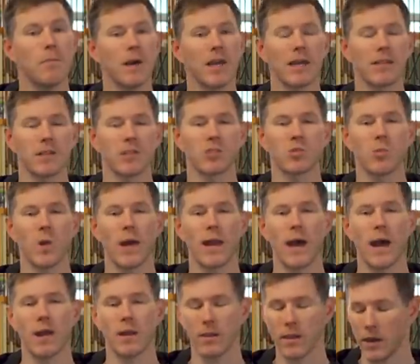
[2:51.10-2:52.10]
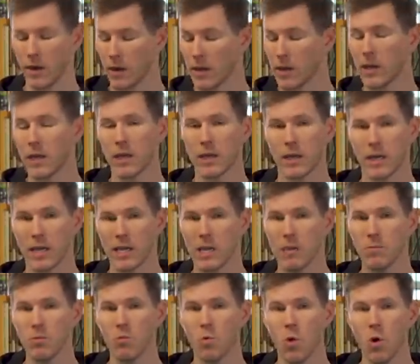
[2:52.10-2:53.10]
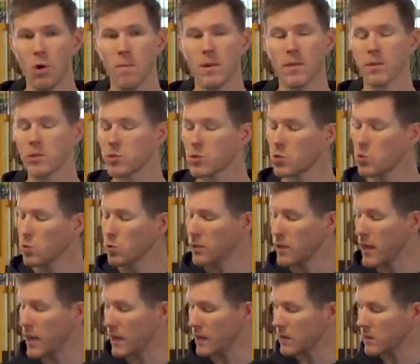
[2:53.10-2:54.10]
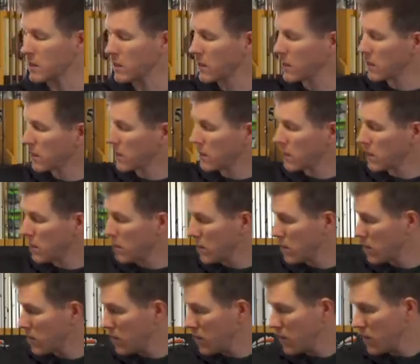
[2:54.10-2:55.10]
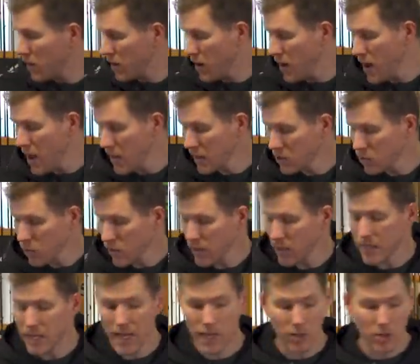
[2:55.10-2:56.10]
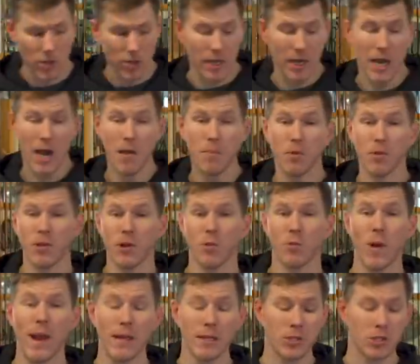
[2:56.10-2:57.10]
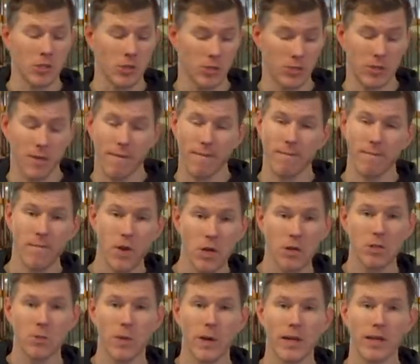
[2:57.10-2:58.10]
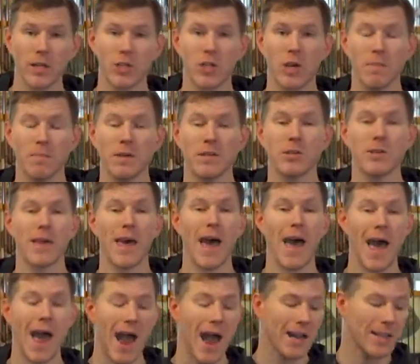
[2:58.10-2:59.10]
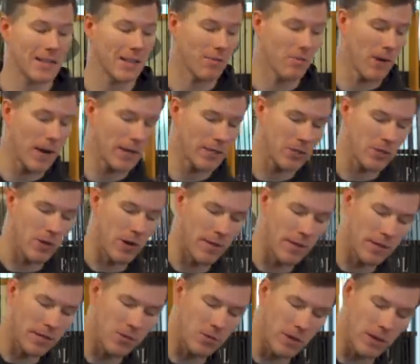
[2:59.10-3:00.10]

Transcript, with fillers: but get the sweat out of there. Gonna keep you warm on those cool days. Next, we're gonna take a look at a couple of their rain suits. First, we're gonna jump into the active rain suit on this